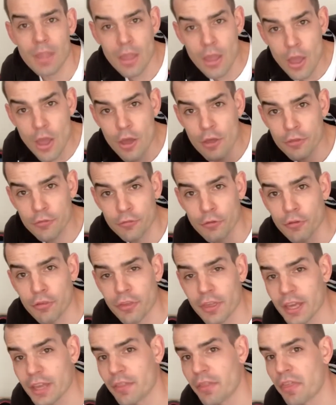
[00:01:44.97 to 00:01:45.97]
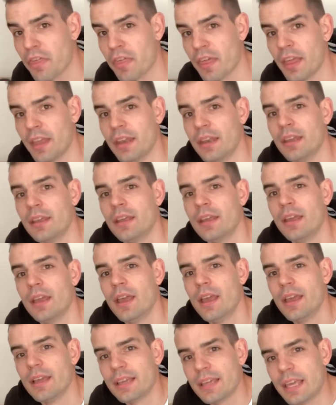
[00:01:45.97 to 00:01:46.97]
Through thick and thin,
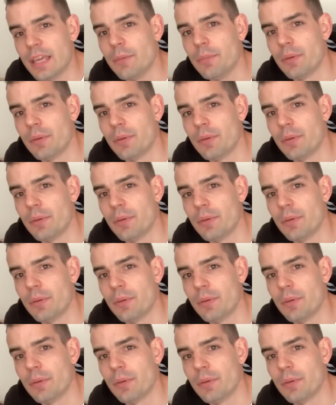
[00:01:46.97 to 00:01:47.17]
keep